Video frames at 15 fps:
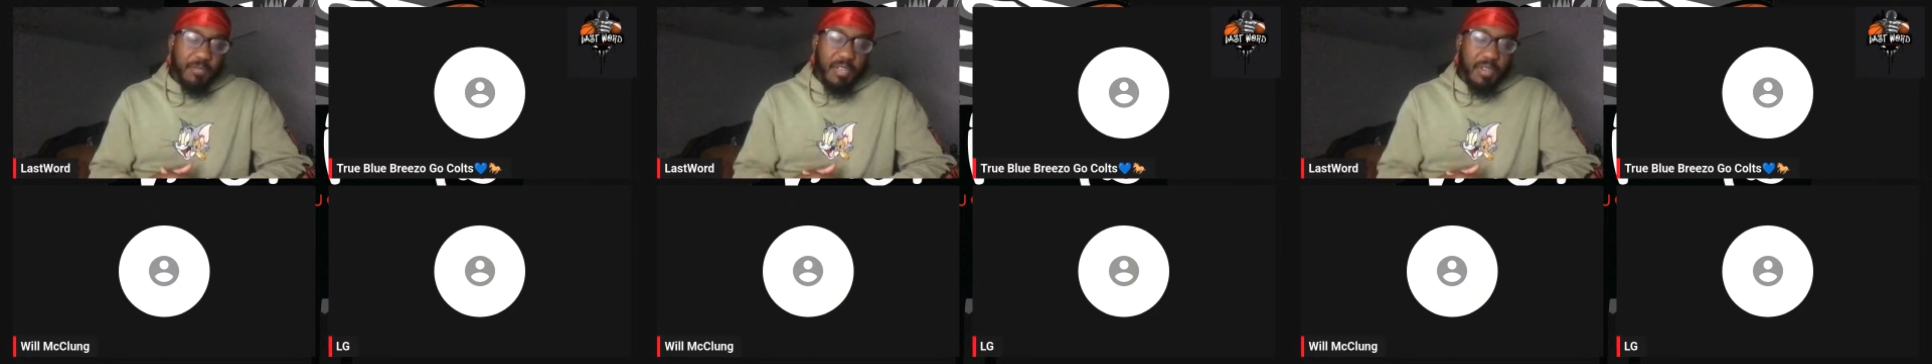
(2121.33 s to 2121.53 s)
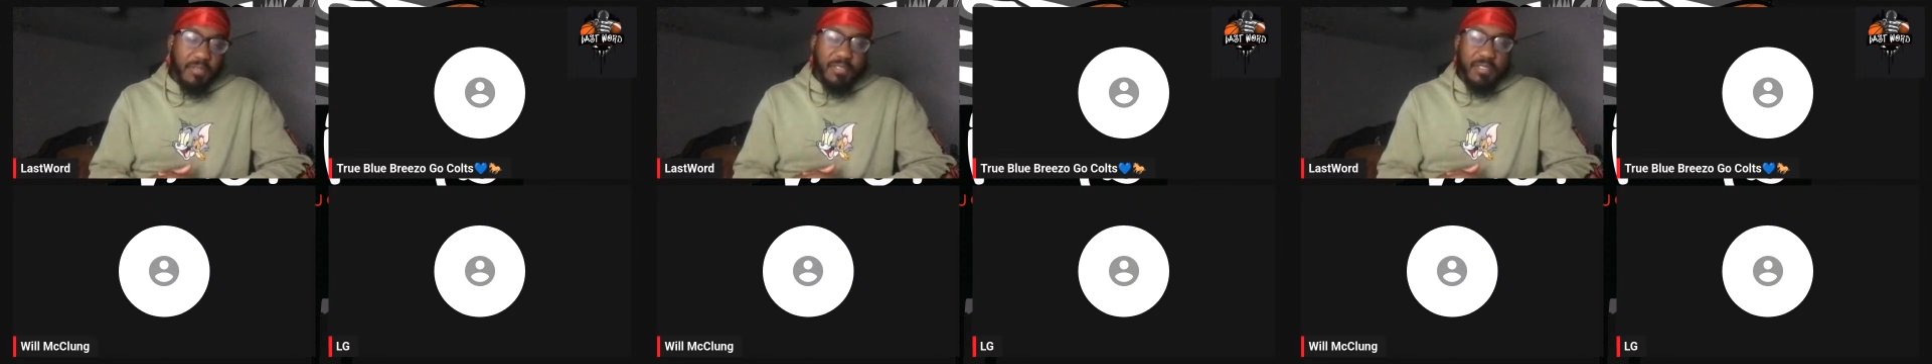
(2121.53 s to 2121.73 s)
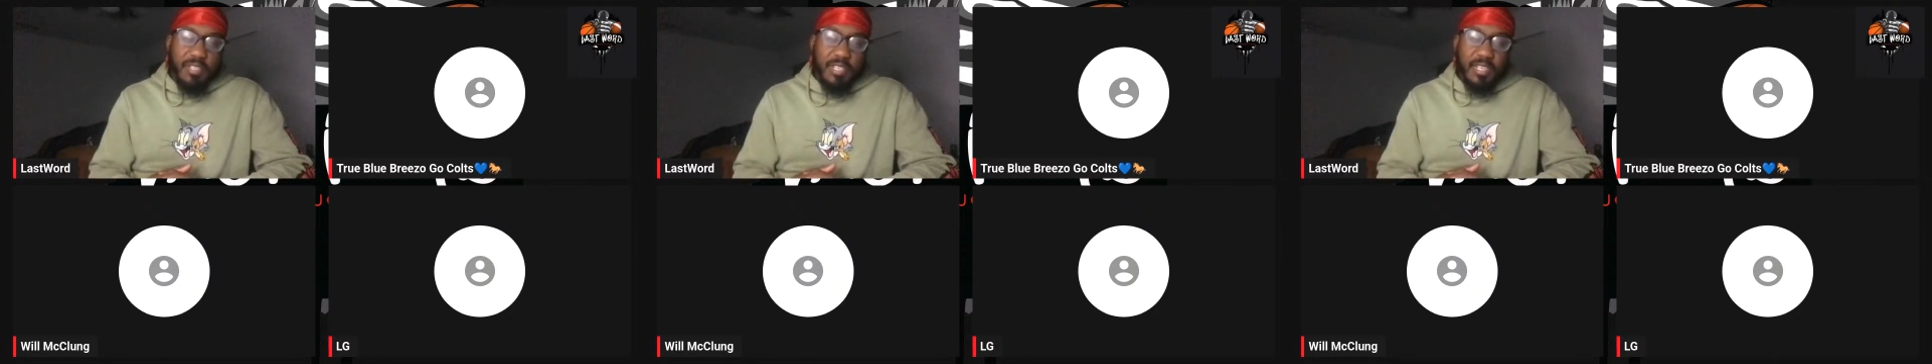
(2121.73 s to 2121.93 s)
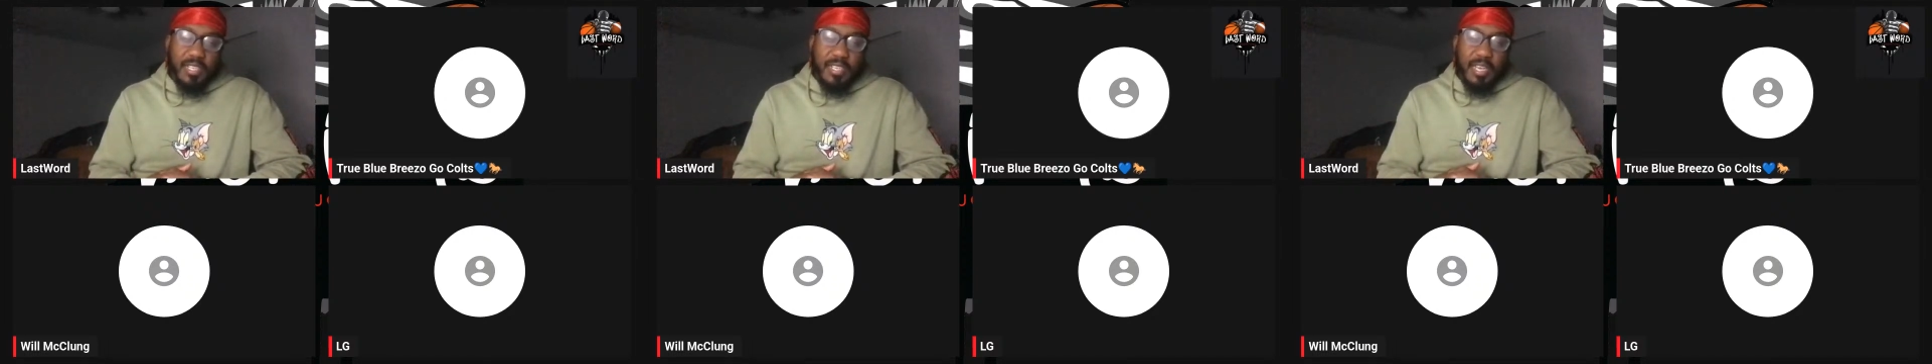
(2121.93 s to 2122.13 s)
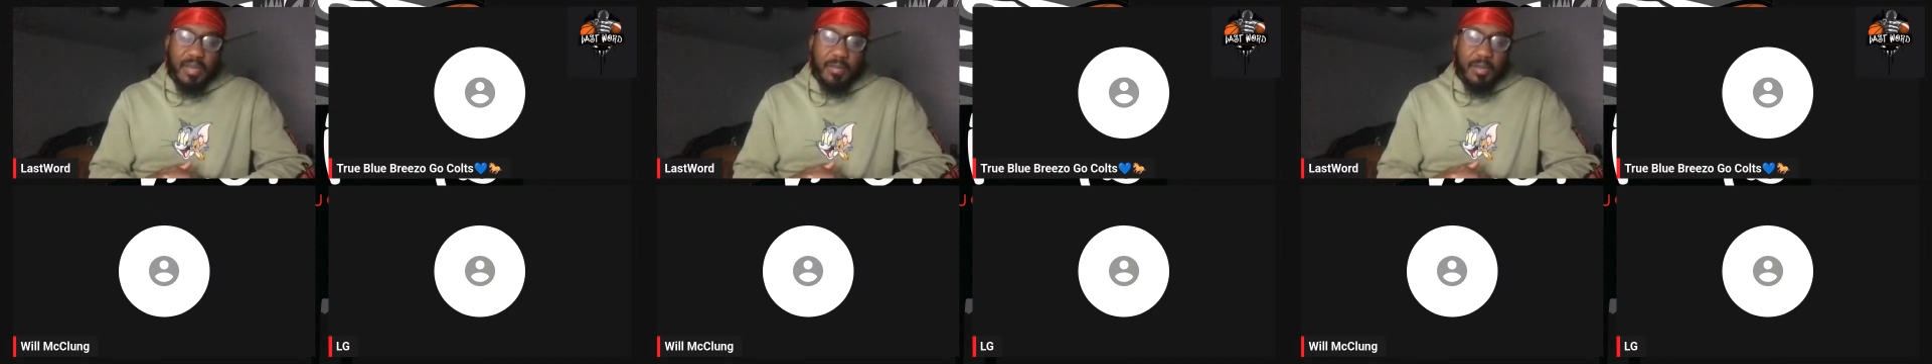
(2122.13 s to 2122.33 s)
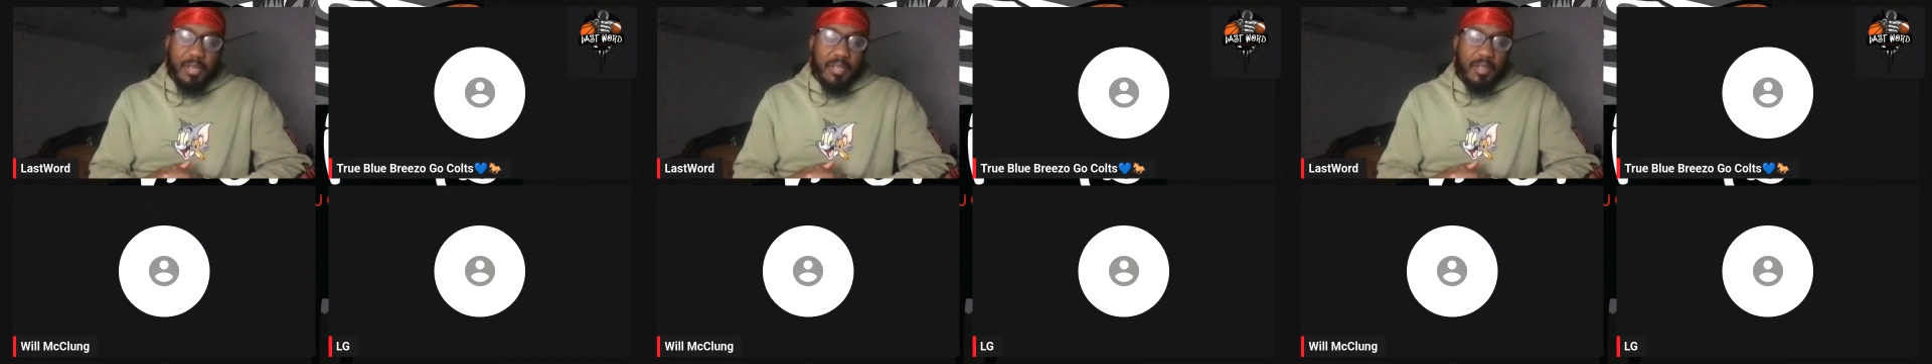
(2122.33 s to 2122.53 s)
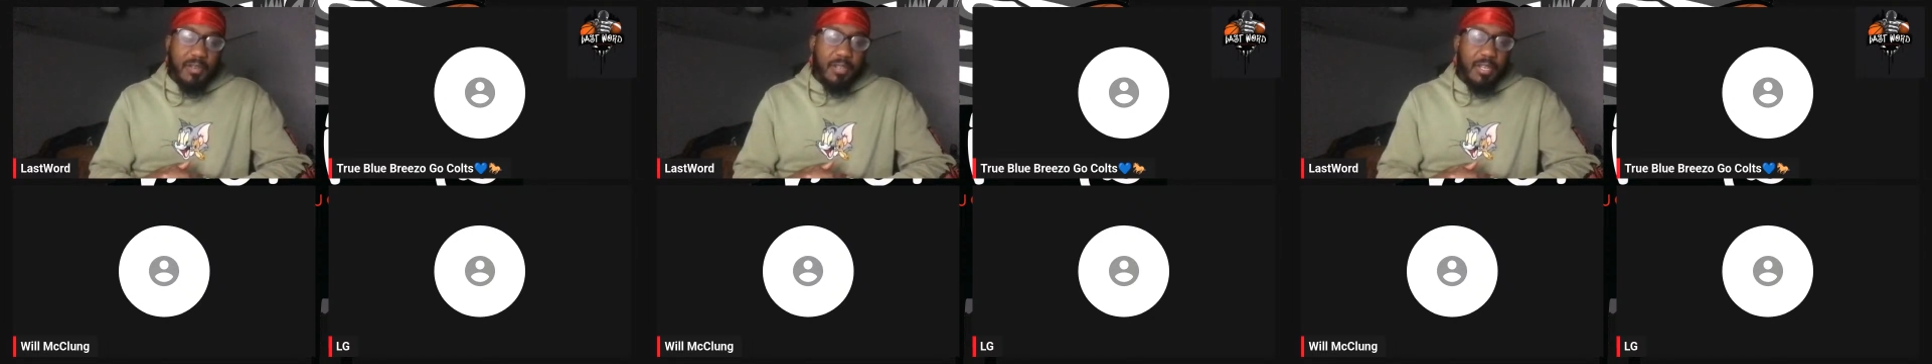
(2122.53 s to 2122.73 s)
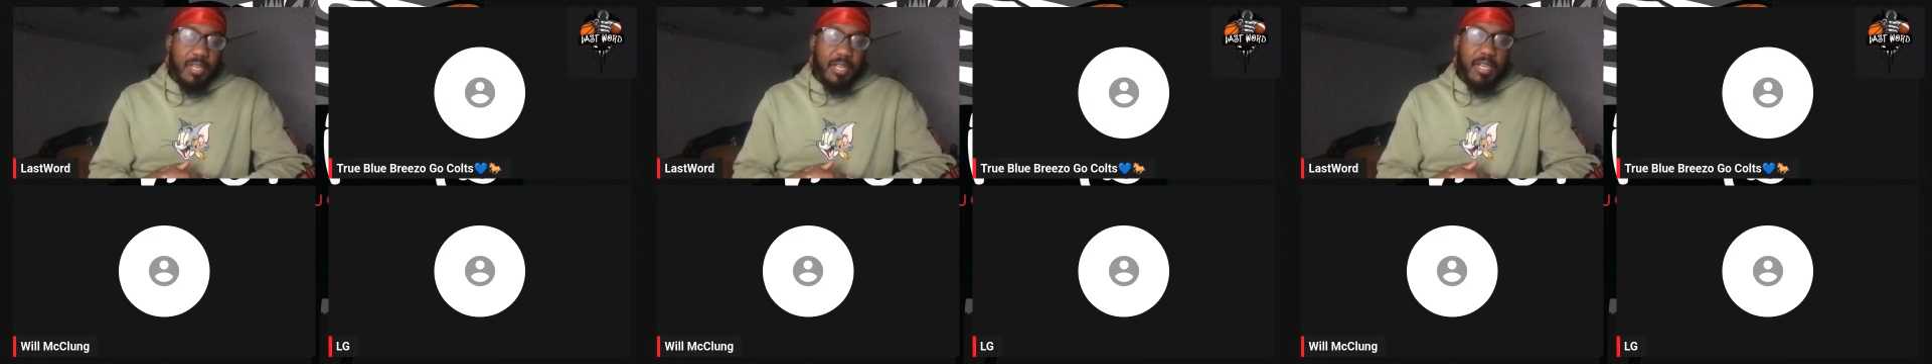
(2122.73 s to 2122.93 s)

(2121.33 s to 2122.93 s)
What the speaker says: we ever seen the game had.